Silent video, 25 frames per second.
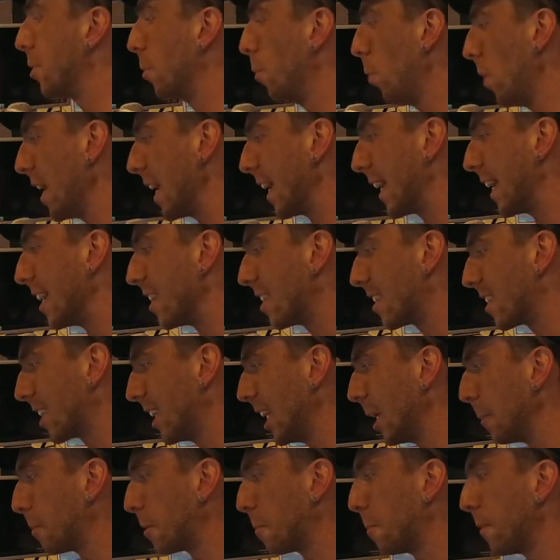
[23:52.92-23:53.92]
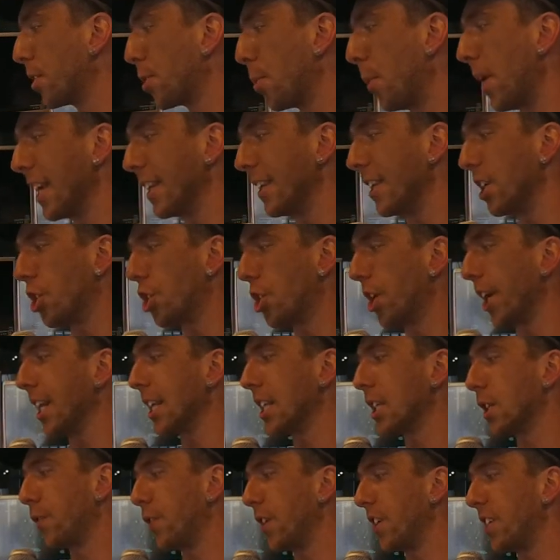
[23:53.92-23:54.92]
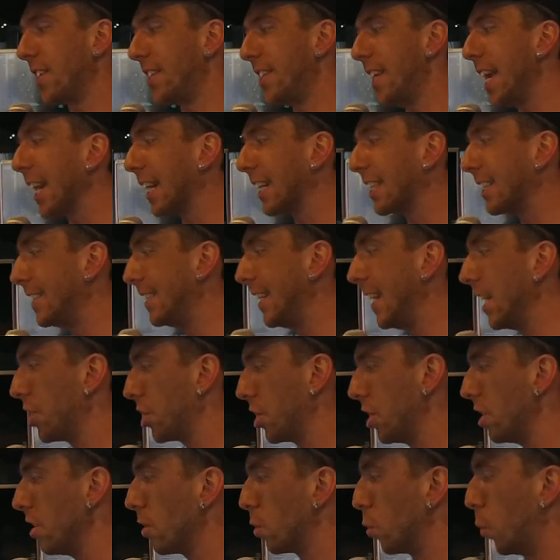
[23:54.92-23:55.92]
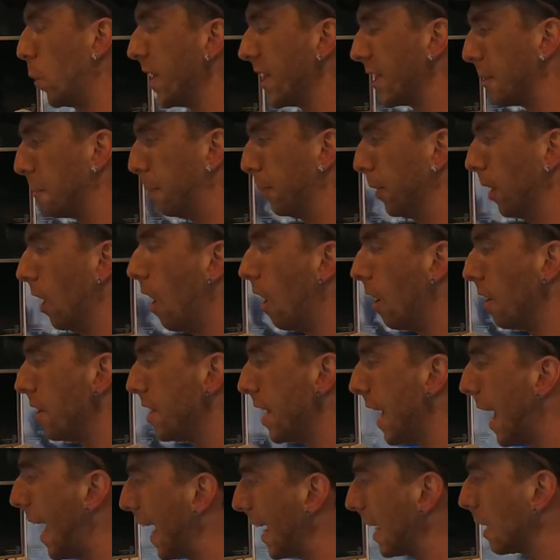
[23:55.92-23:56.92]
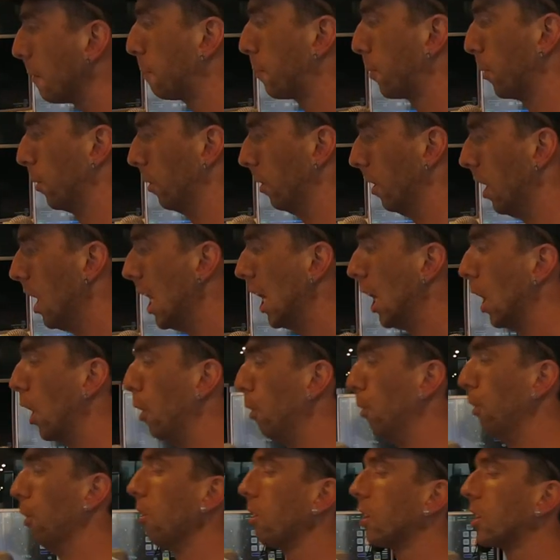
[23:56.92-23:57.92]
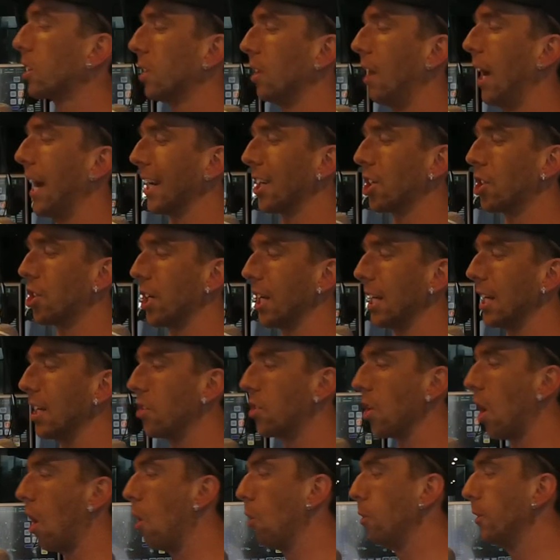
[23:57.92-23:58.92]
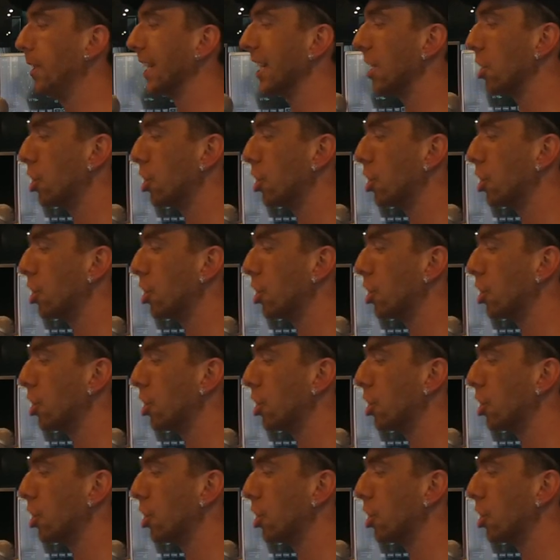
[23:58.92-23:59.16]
a week, he slips between the sheets for sex sessions with blonde April, who looks like she is only